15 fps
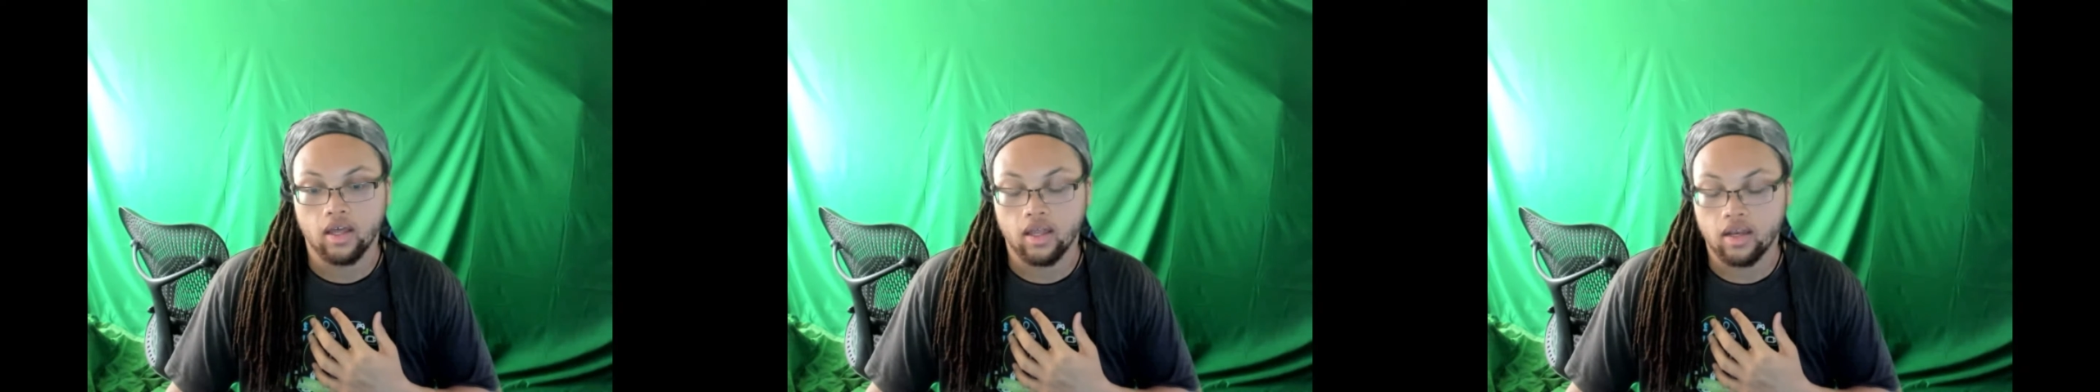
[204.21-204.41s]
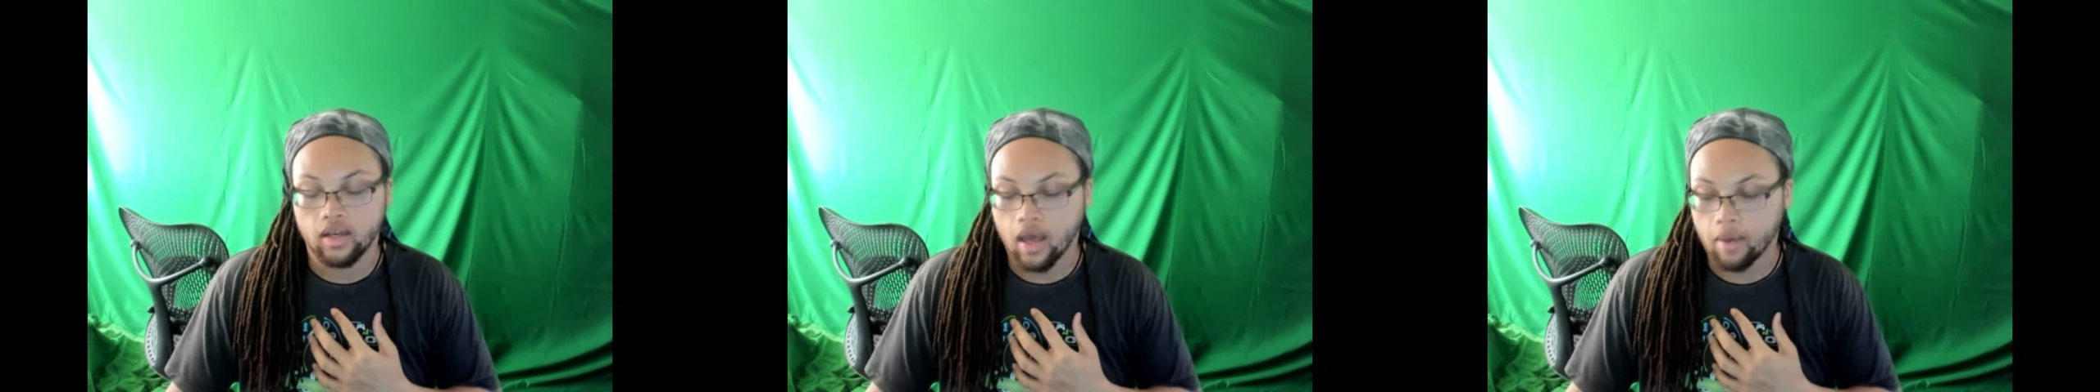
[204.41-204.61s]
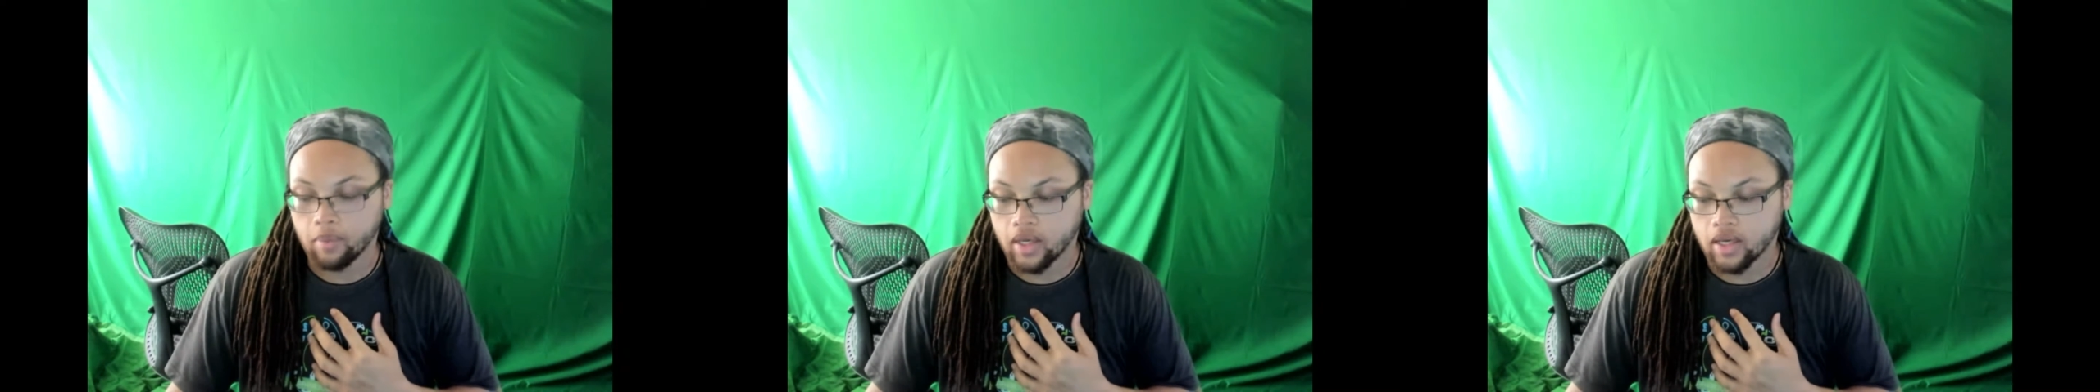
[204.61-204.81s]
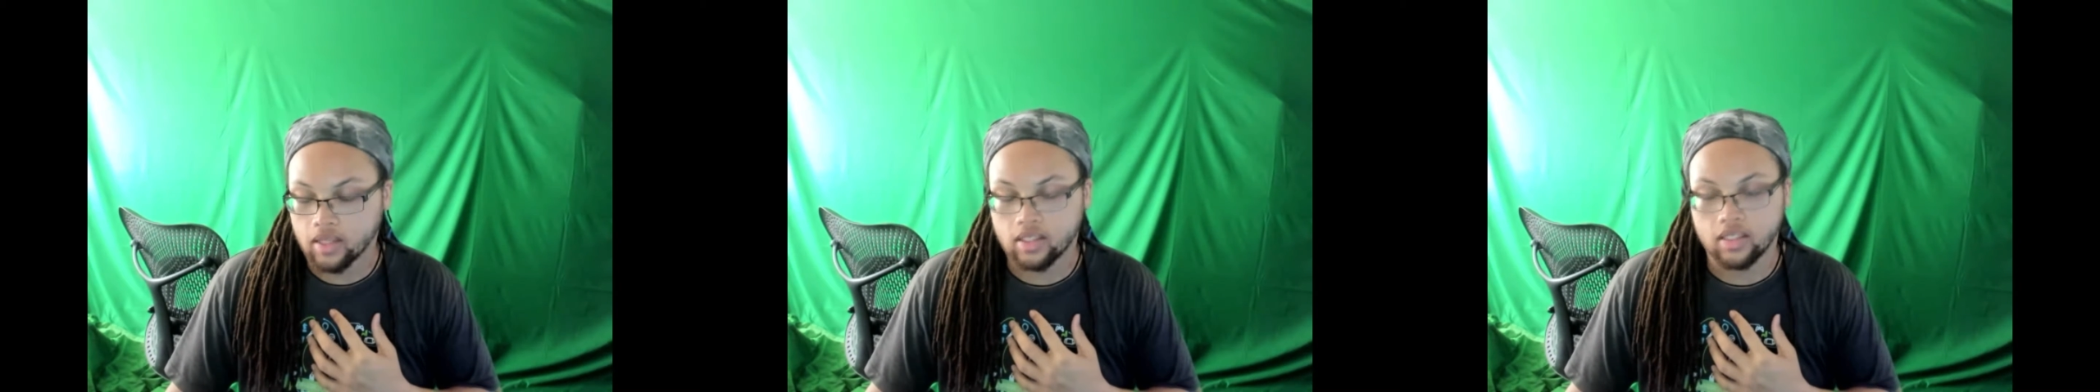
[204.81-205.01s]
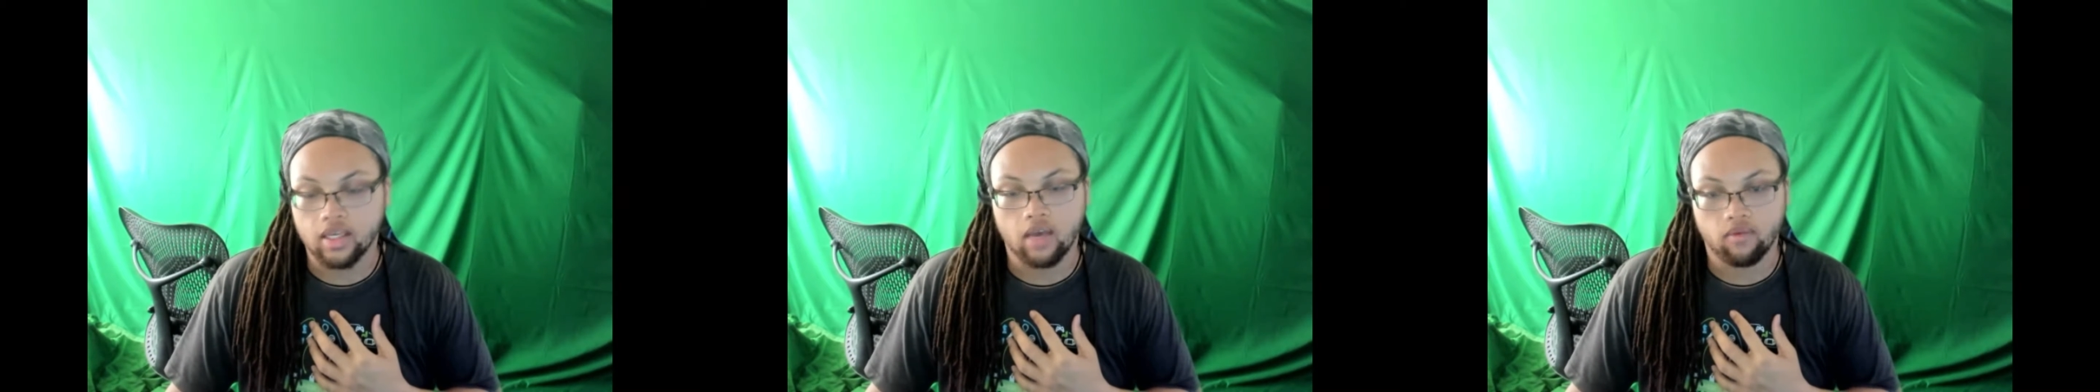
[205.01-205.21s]
not because
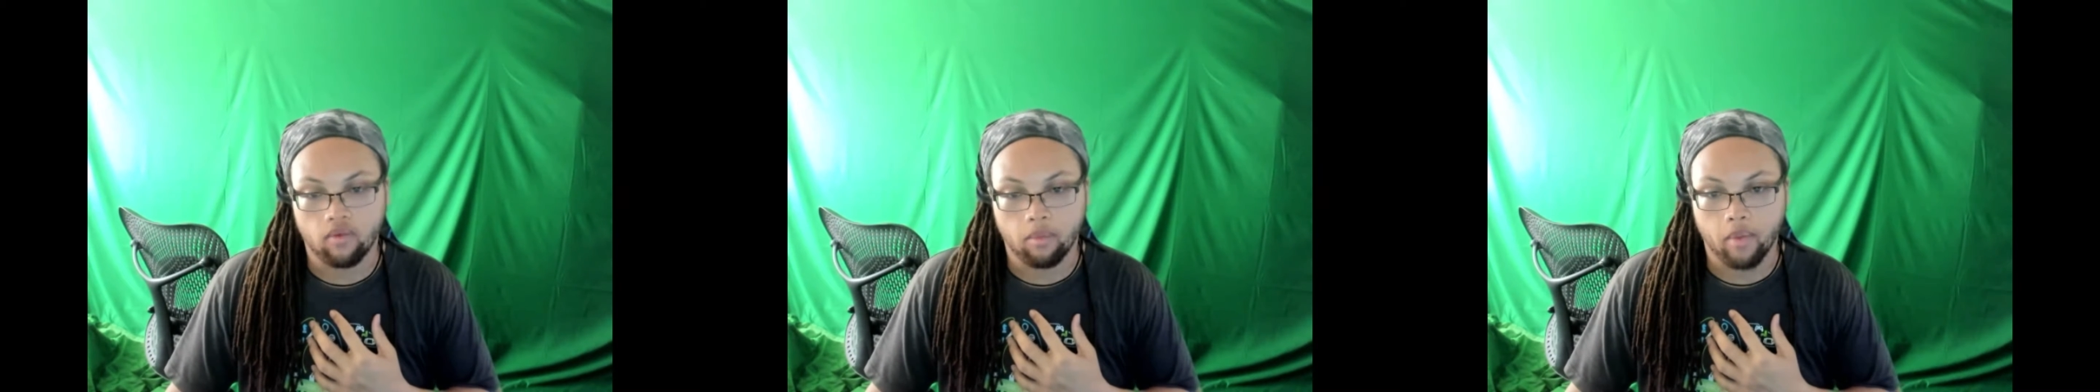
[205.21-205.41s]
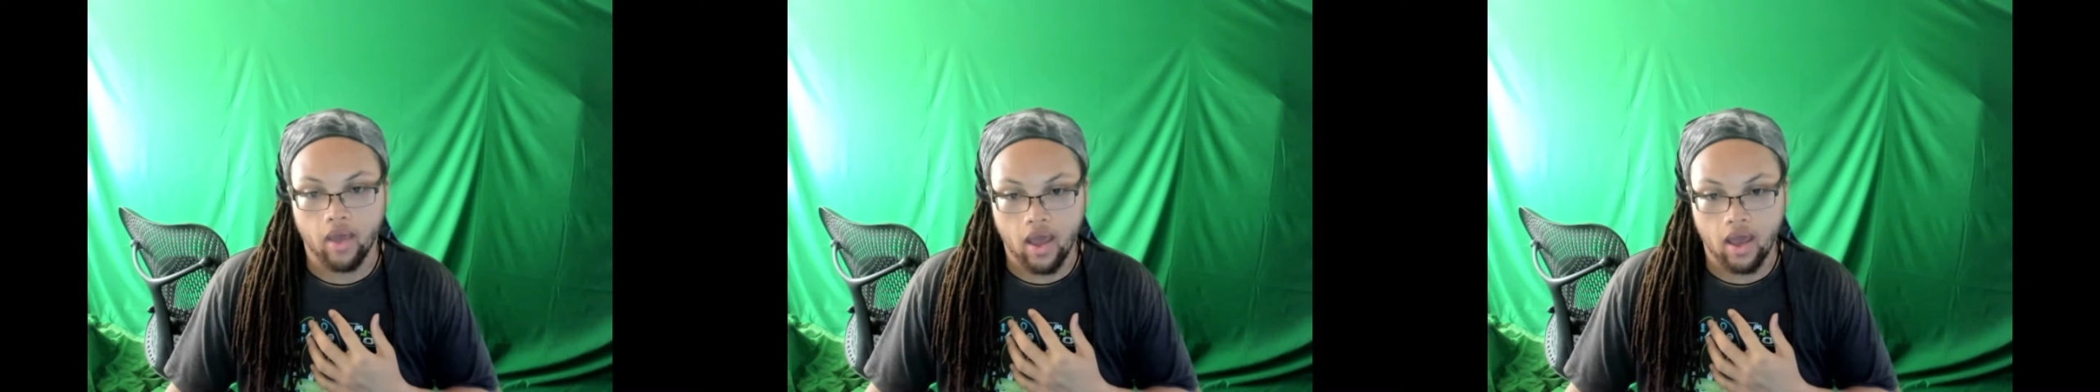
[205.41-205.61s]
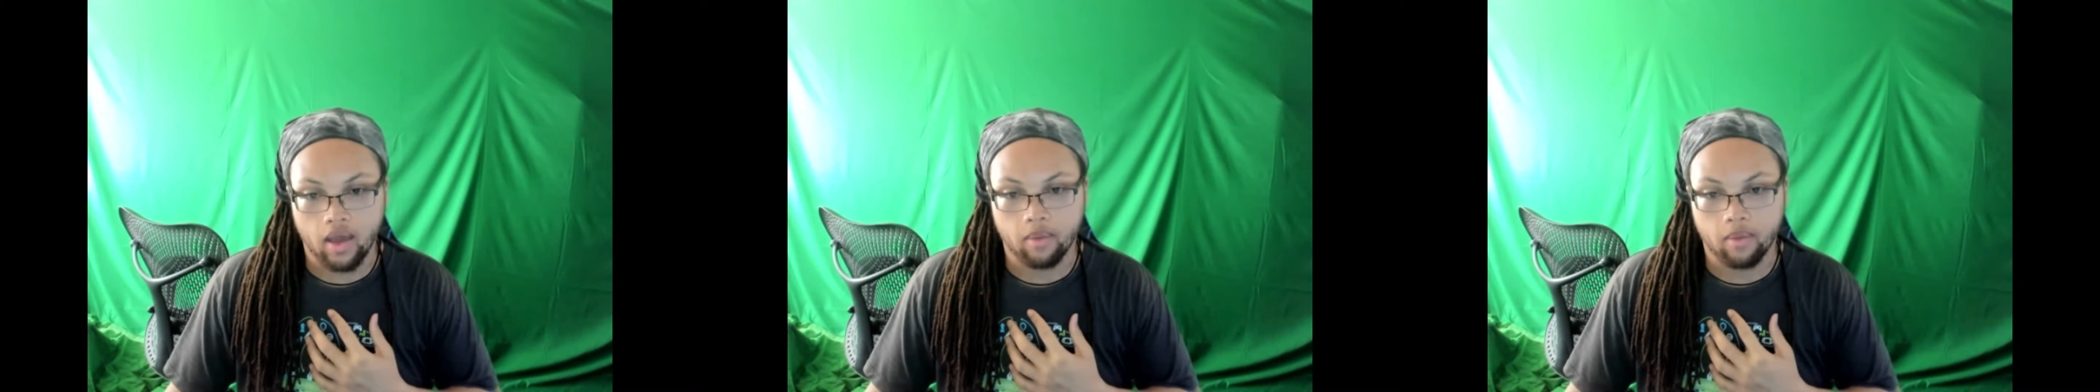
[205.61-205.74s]
he gave it back,